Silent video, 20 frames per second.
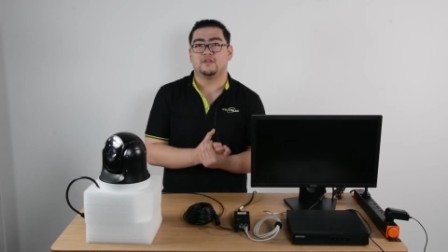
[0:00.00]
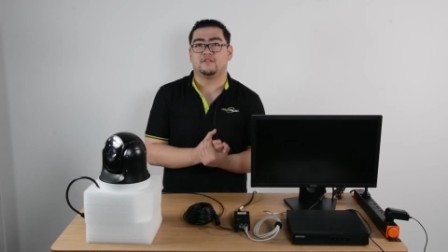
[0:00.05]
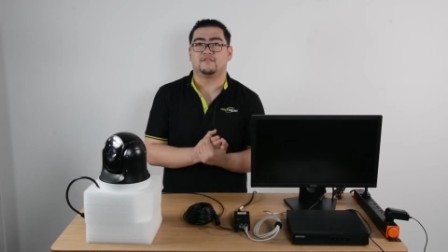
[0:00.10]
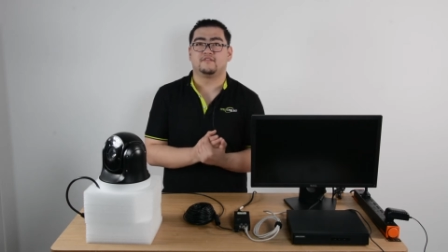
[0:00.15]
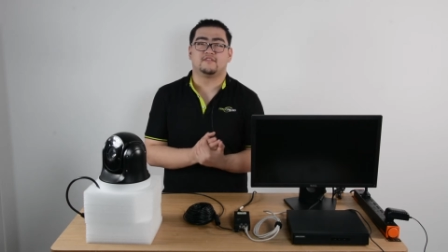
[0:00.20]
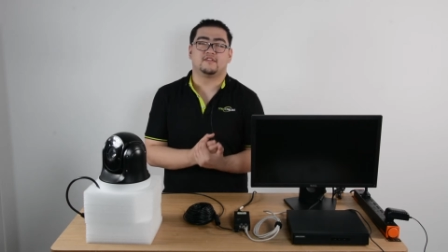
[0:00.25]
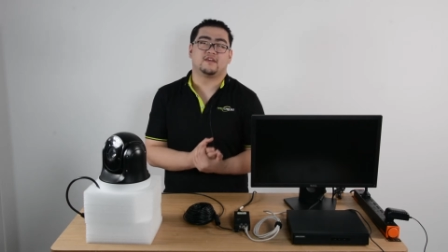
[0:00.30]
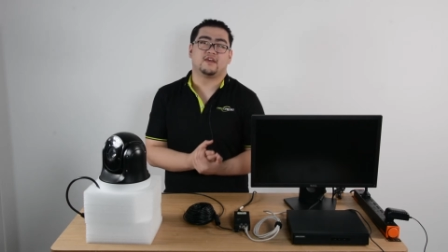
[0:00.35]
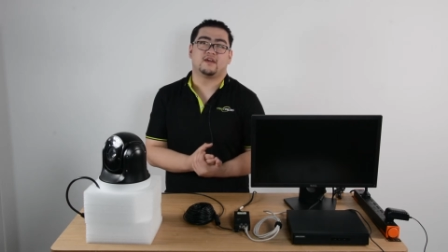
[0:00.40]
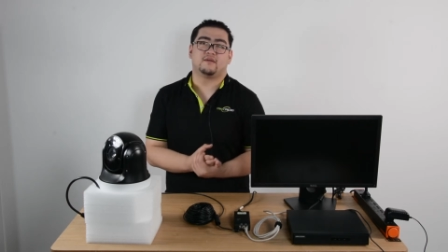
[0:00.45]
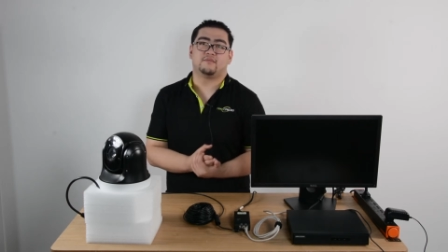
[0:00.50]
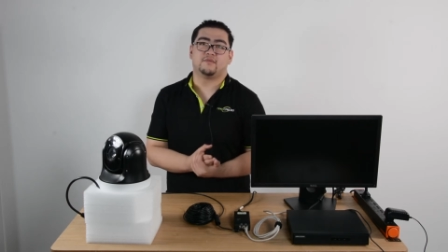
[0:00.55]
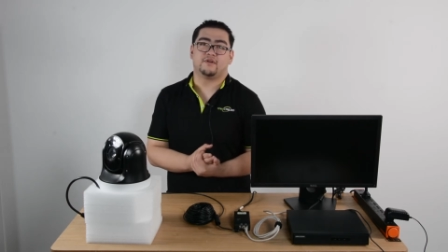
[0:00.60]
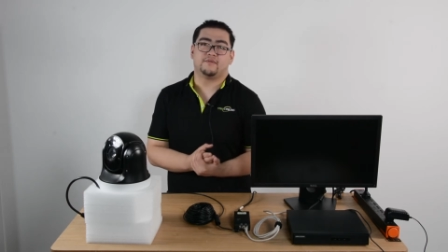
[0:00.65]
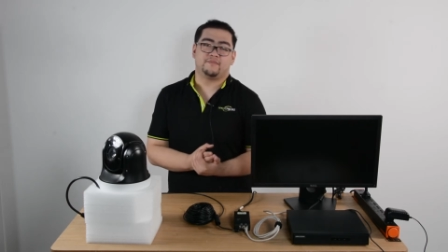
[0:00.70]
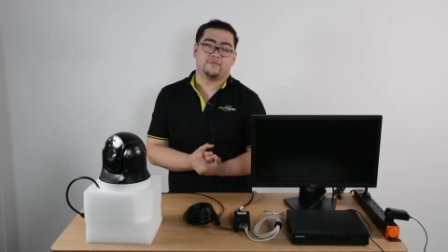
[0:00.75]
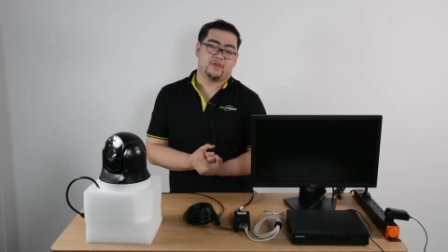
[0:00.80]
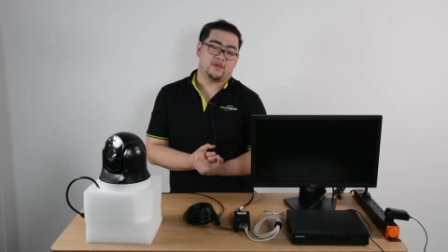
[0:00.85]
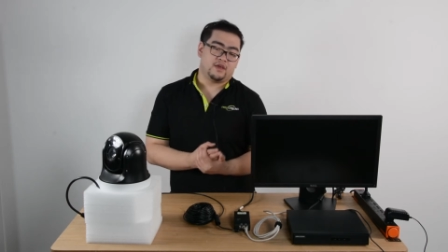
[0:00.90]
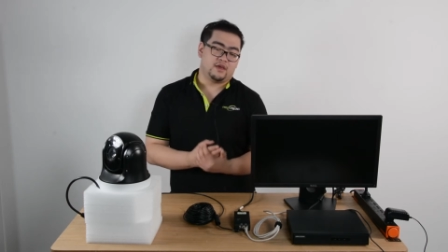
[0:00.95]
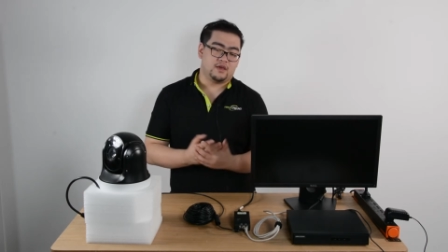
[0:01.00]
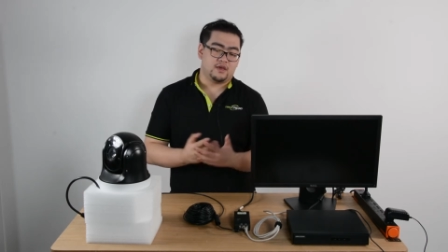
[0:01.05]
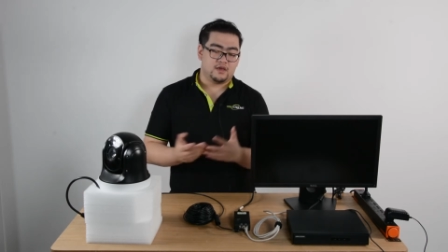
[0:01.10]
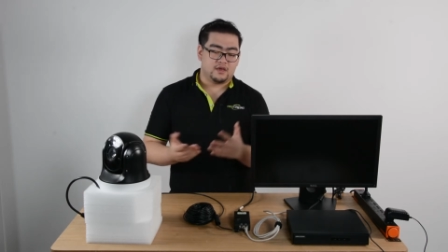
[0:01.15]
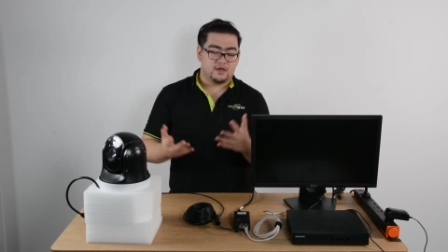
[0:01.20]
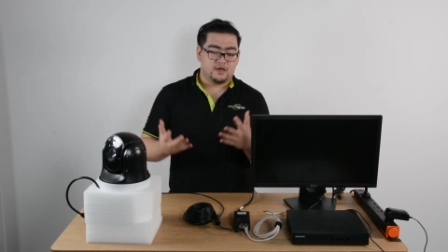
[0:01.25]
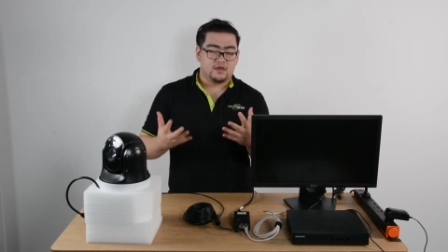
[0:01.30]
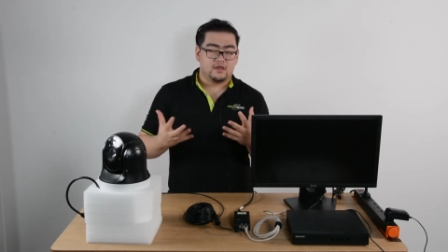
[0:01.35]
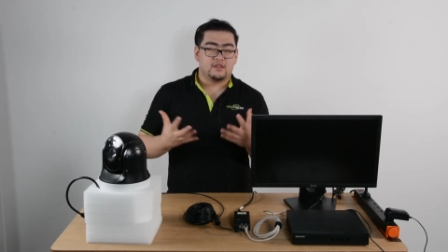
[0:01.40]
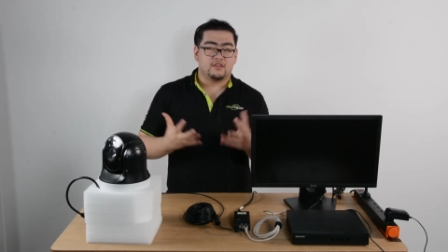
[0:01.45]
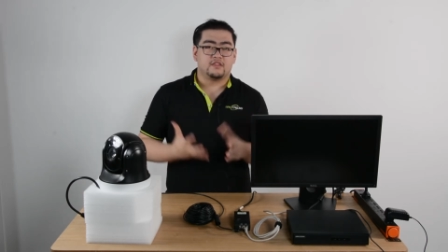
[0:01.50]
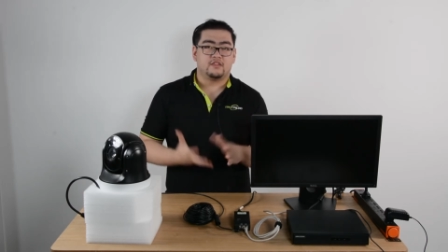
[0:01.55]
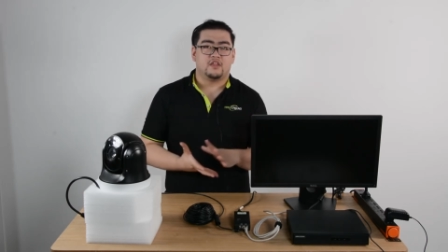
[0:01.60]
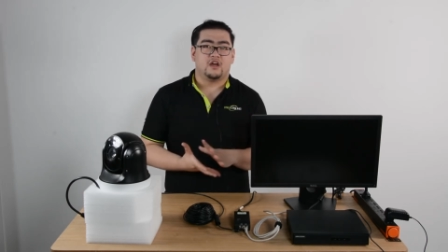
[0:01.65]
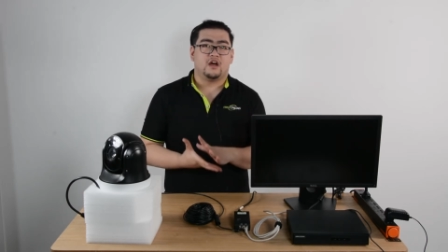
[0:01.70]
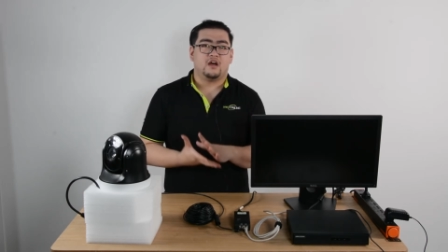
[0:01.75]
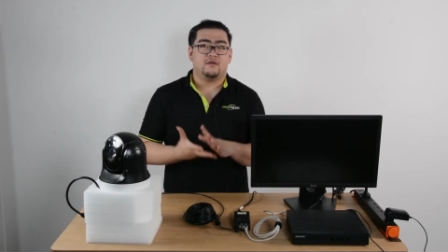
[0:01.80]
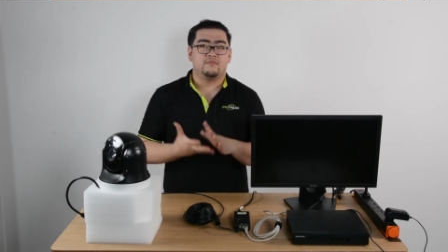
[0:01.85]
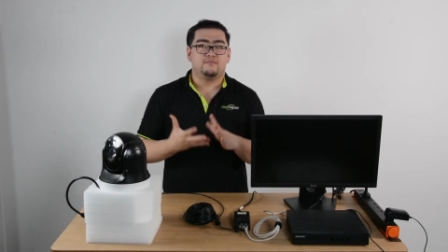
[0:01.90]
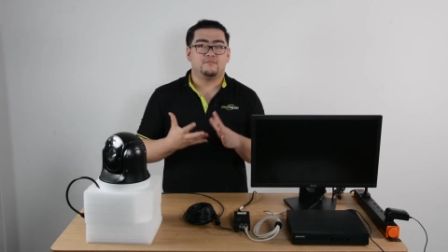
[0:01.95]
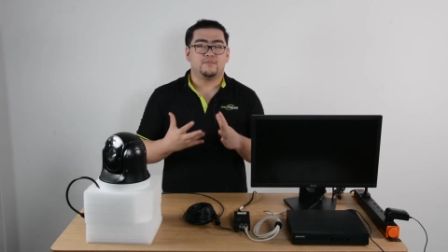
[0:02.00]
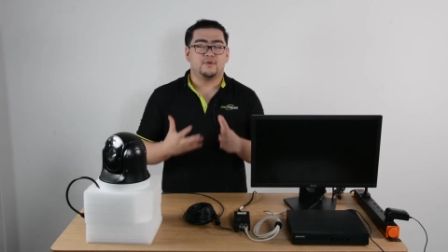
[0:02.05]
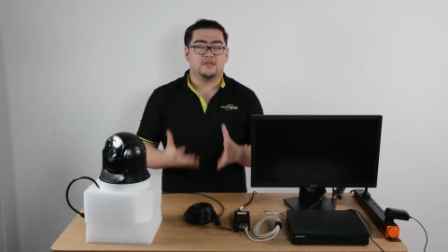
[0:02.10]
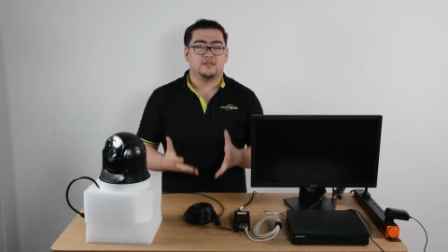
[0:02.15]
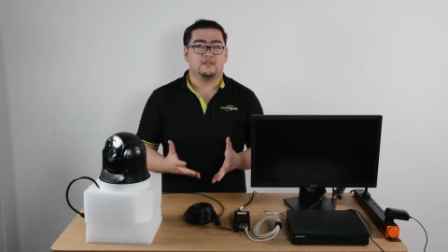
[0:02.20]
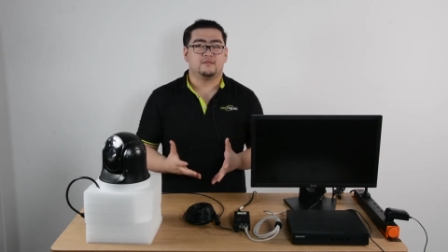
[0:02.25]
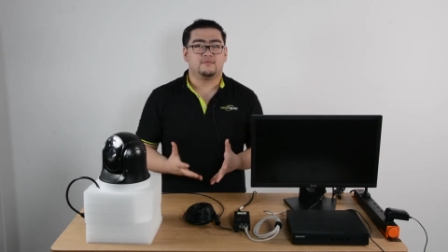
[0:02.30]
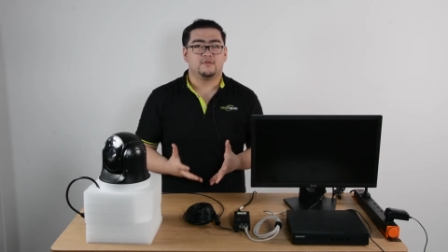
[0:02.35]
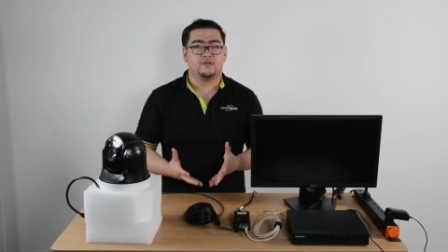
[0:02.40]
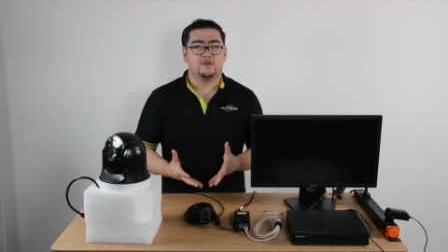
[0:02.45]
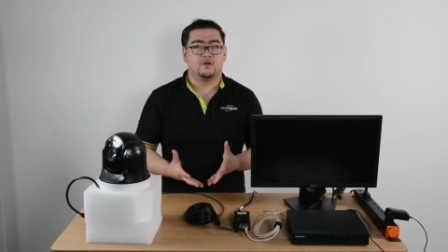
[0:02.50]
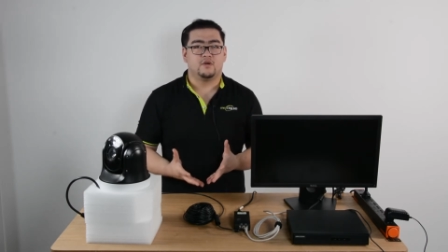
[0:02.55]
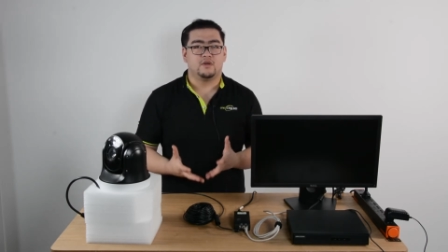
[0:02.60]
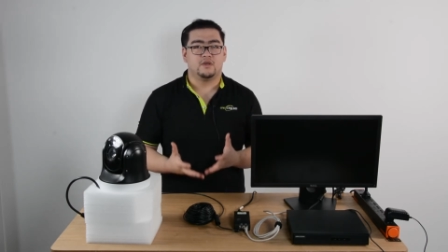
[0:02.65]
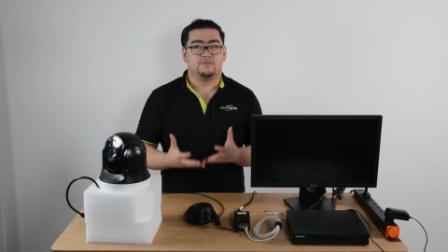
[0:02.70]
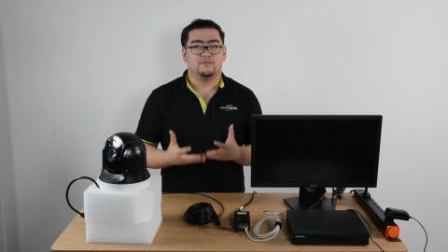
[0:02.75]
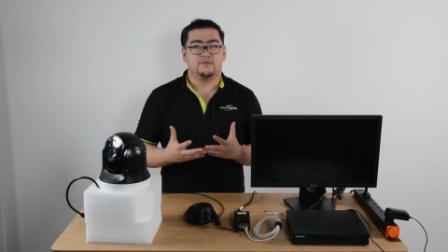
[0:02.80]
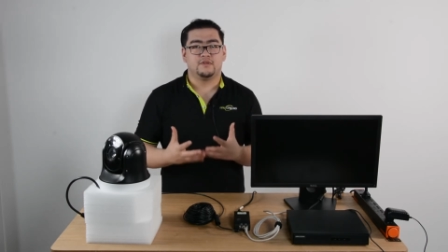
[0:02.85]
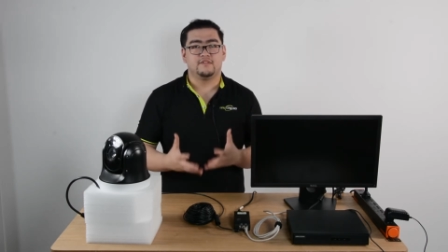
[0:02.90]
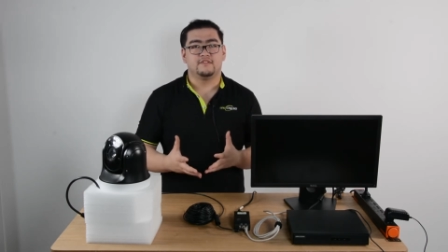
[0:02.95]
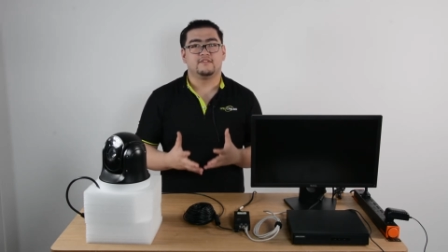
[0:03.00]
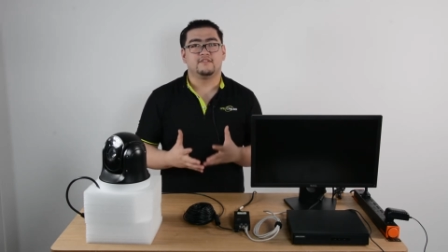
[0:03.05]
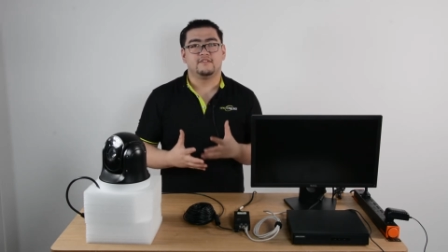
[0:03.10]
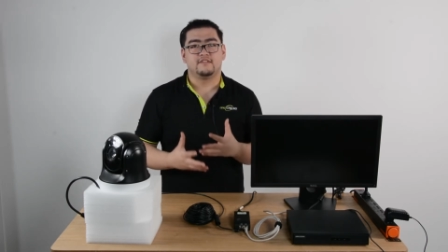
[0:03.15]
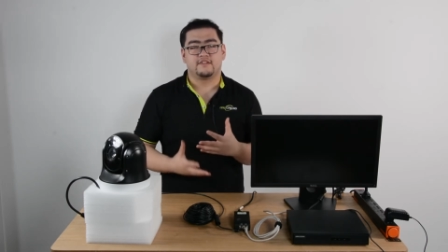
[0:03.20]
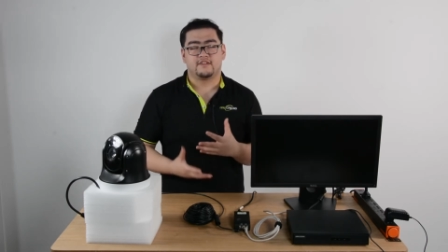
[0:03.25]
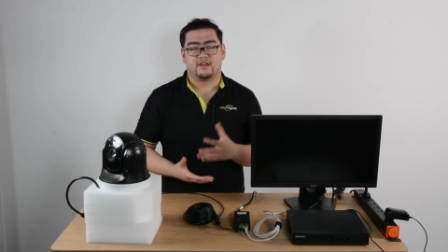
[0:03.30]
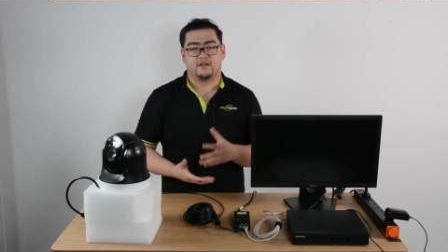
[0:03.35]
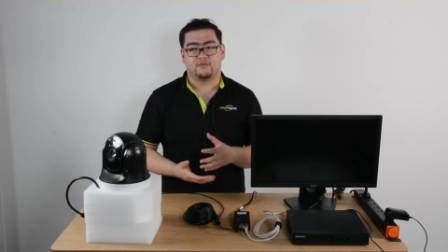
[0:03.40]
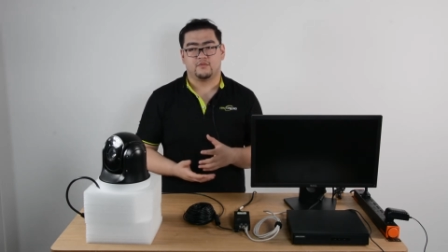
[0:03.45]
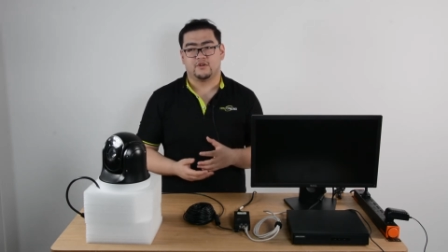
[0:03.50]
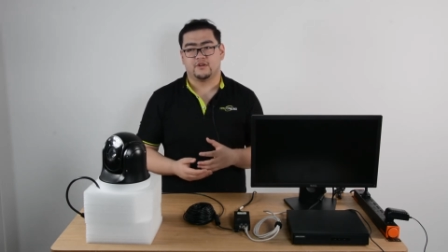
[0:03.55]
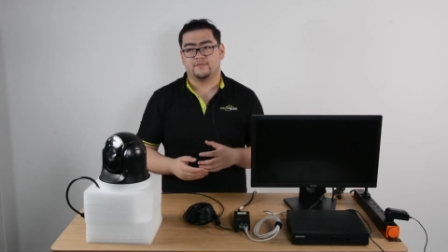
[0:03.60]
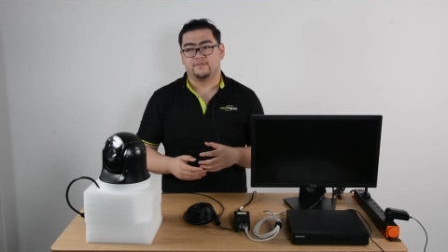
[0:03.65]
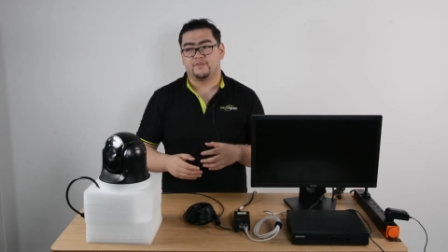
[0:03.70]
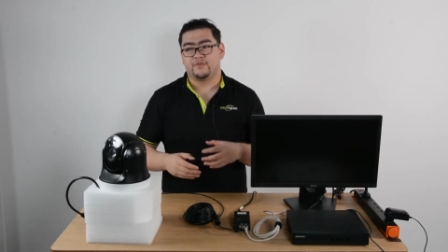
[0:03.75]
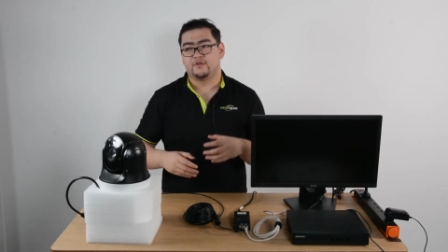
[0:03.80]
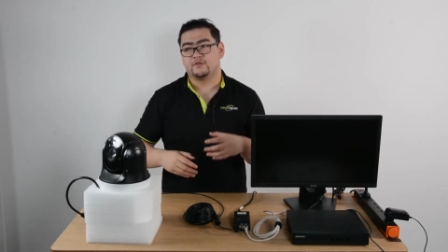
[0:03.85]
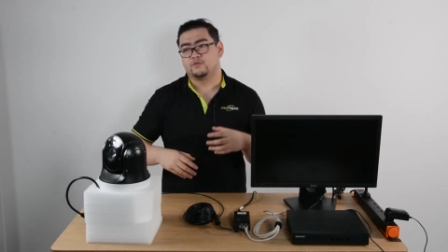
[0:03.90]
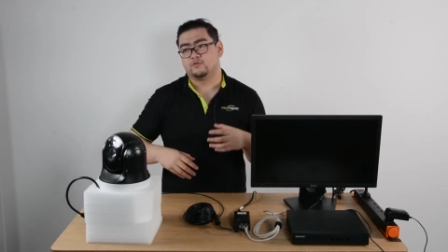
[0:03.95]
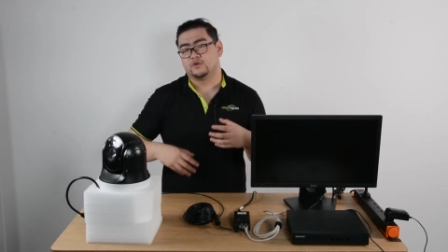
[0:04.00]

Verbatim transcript: PTZ camera. The non-PoE PTZ camera